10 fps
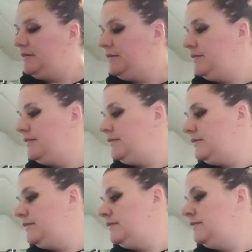
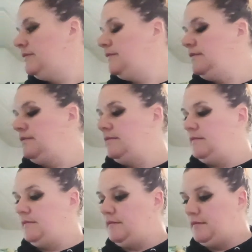
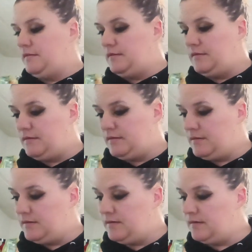
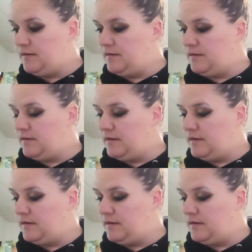(no one is talking)